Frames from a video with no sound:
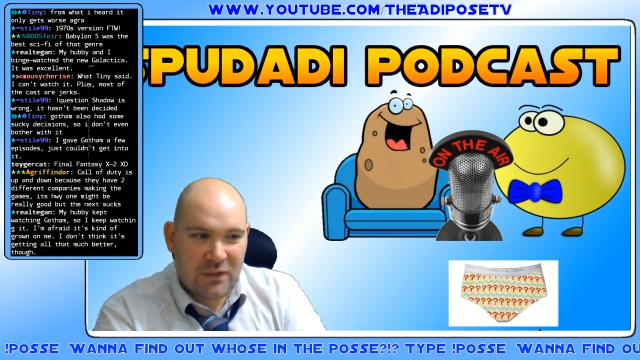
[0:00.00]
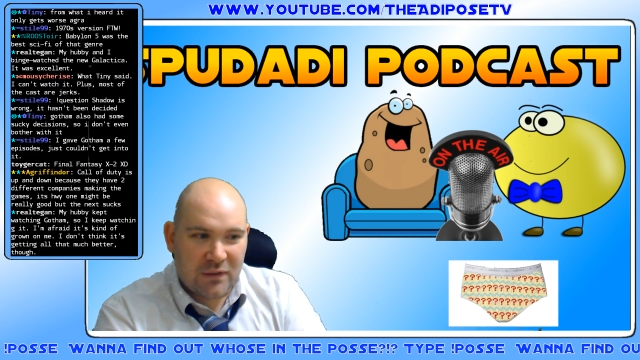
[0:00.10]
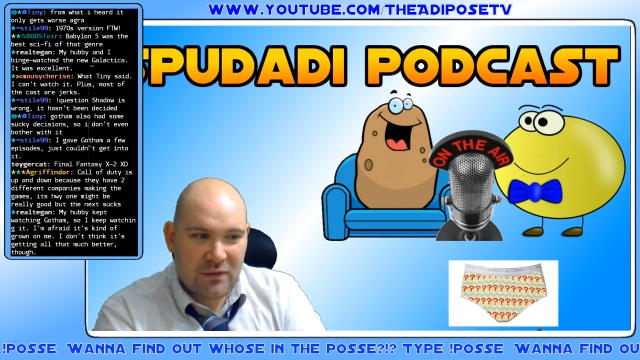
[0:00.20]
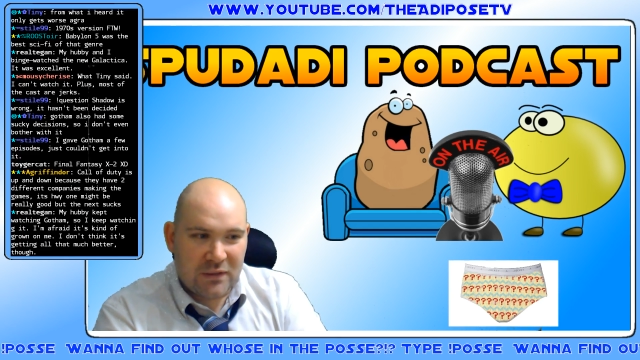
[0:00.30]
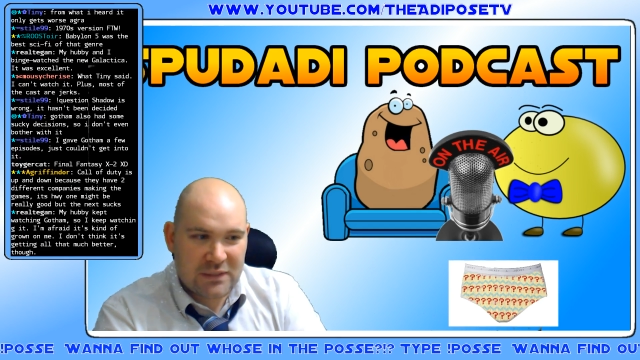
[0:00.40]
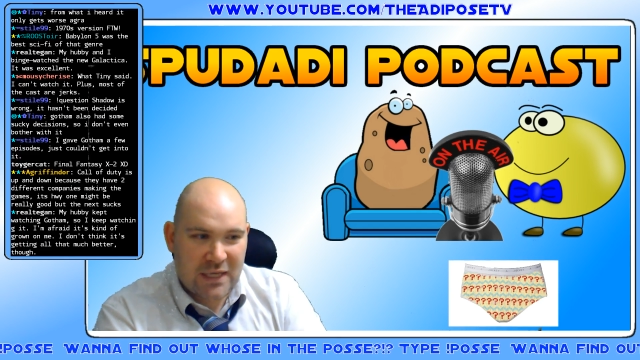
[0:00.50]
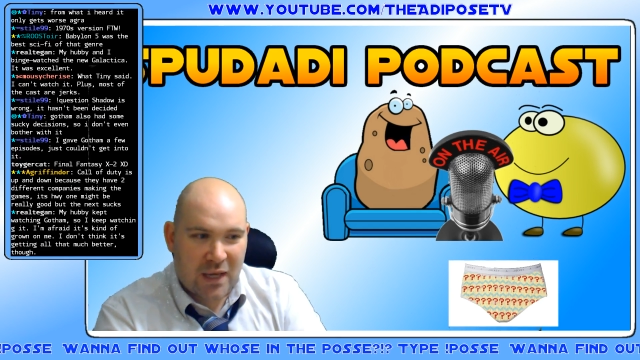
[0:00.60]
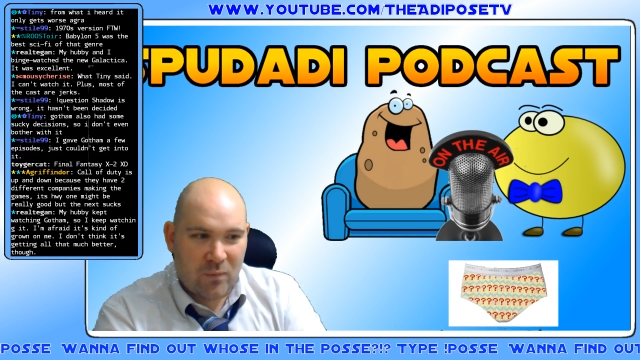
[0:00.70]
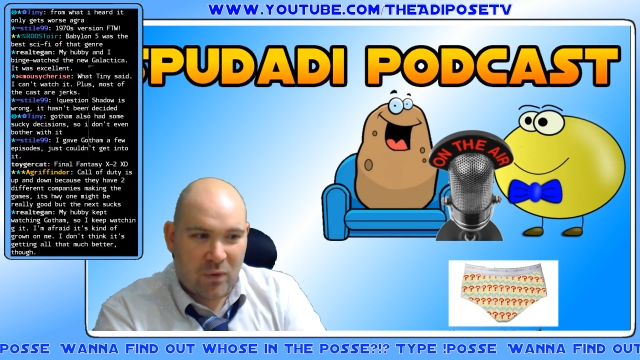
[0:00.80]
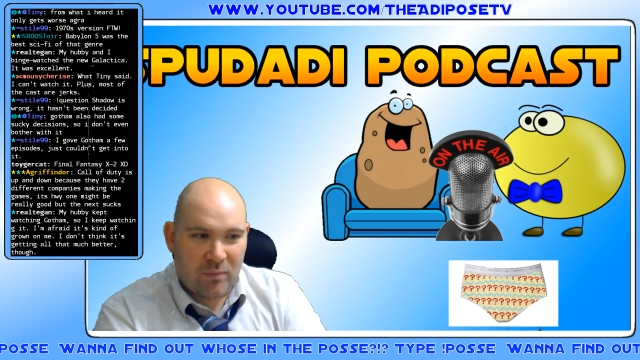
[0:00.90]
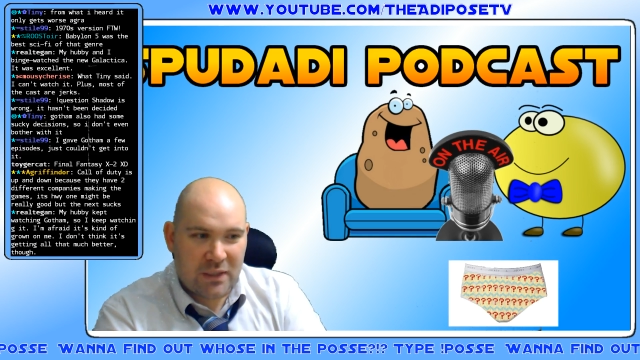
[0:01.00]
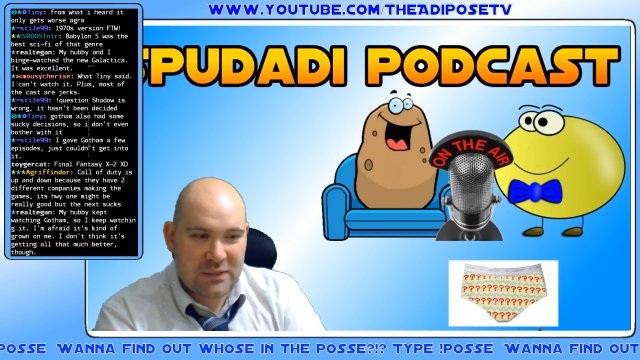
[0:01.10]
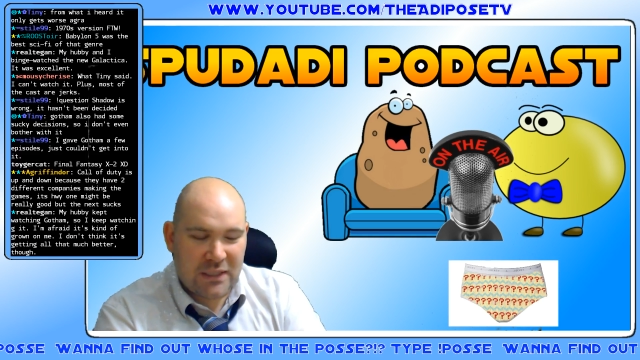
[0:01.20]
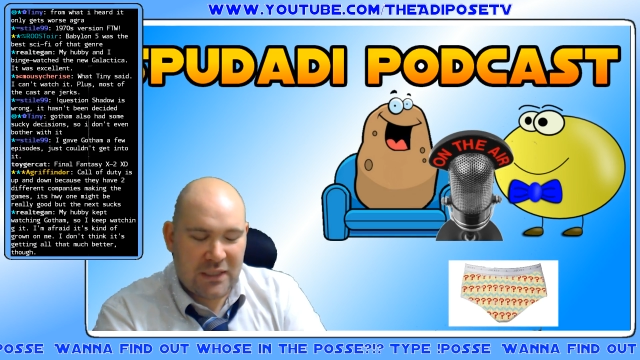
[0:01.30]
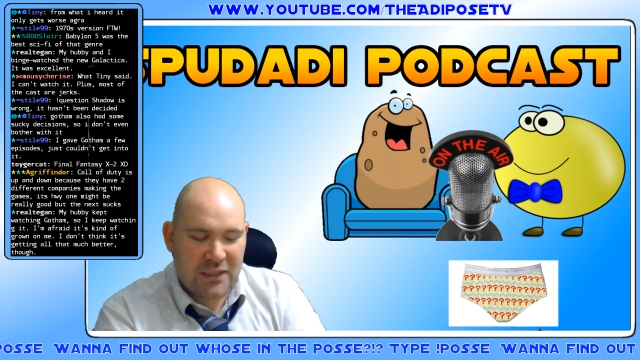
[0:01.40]
the second one because
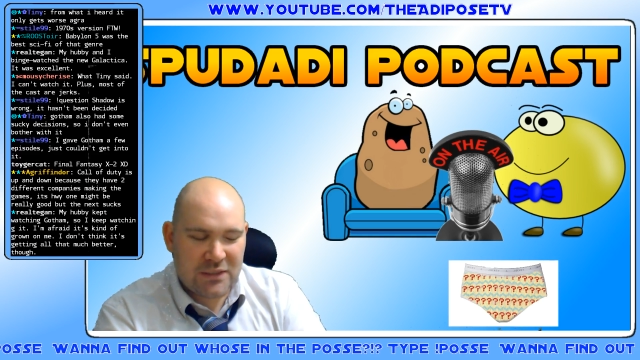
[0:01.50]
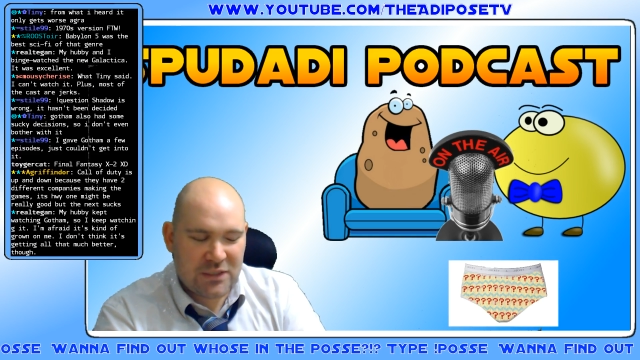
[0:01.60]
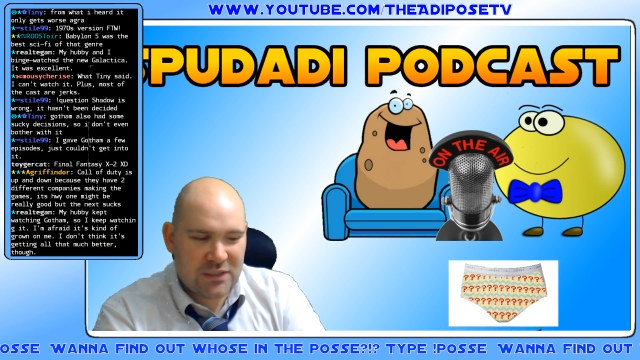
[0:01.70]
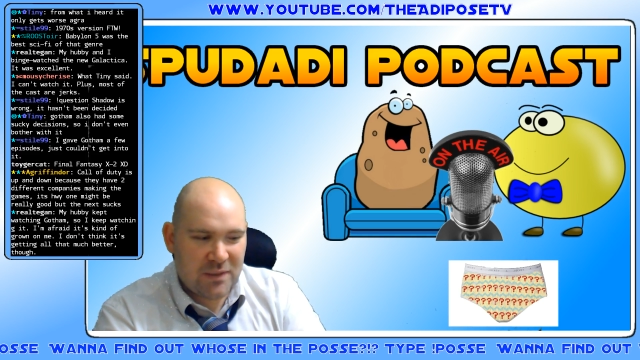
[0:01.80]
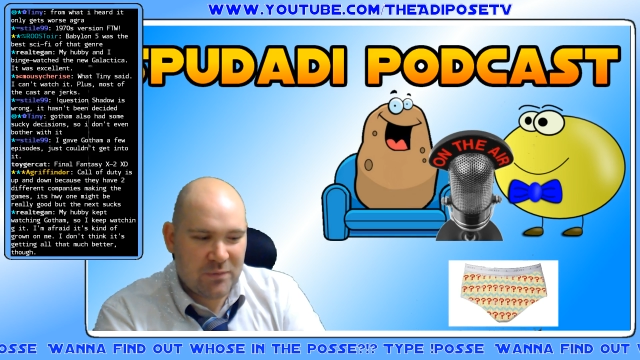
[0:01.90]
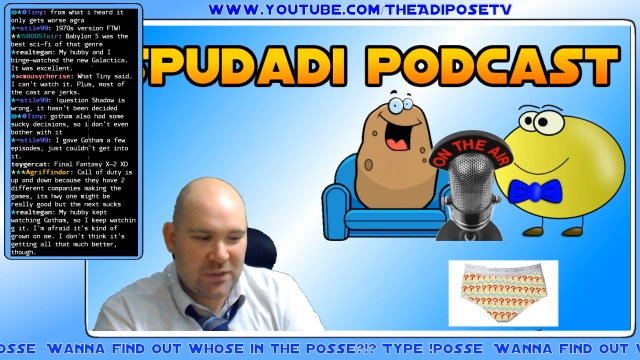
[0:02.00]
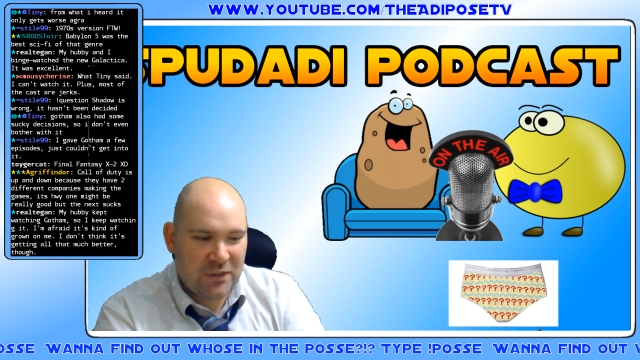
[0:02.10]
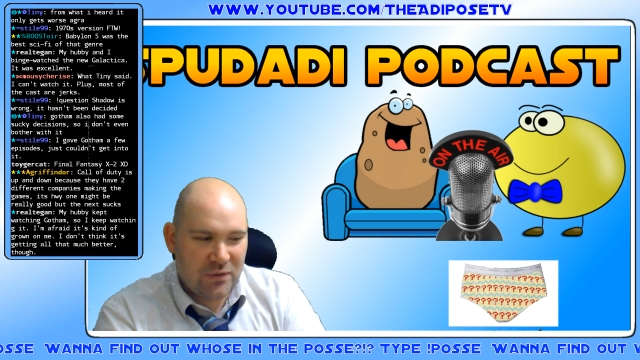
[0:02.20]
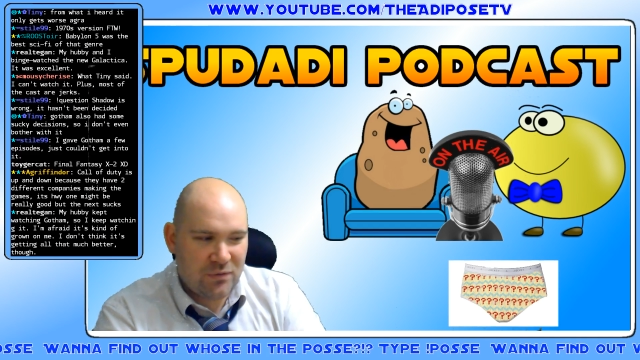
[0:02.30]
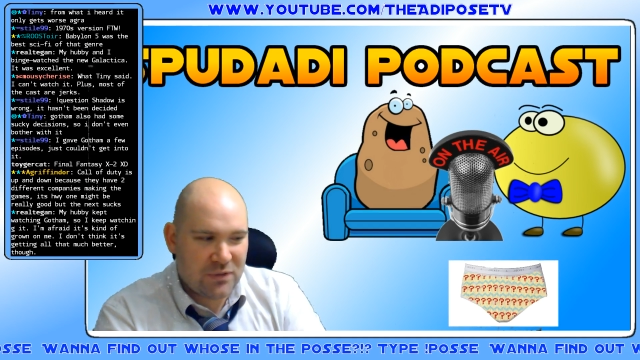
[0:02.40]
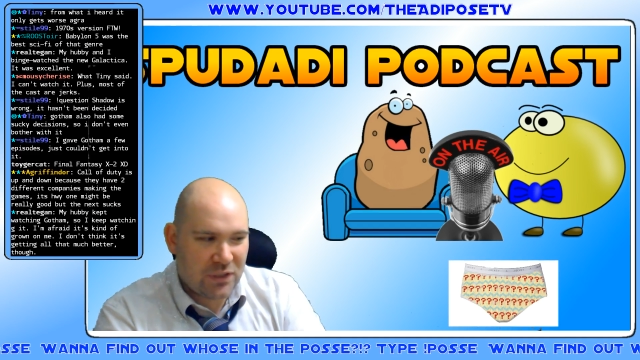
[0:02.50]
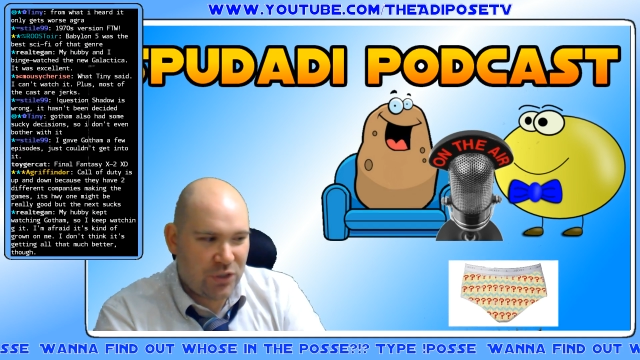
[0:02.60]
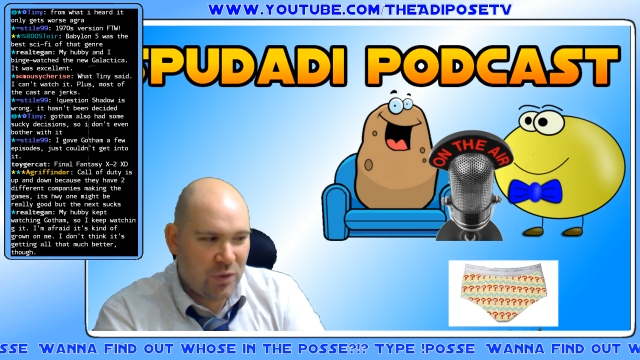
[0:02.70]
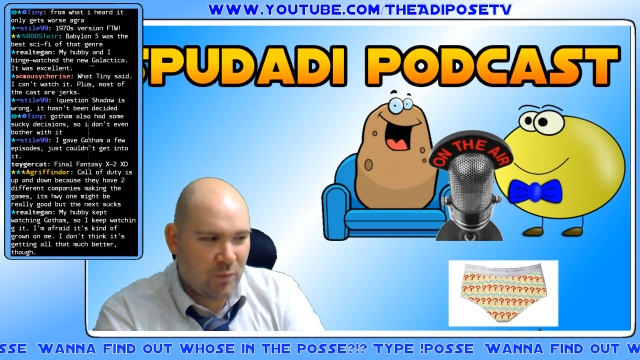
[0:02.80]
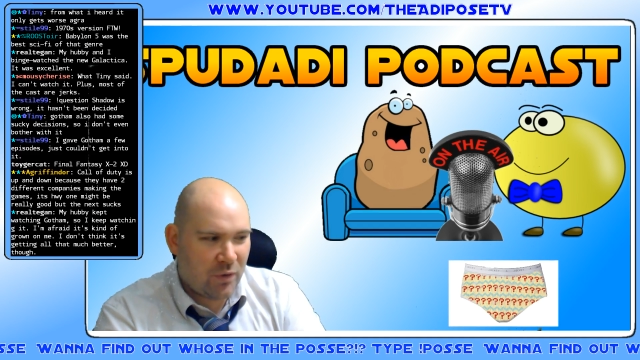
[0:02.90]
it just seemed to lose the humor.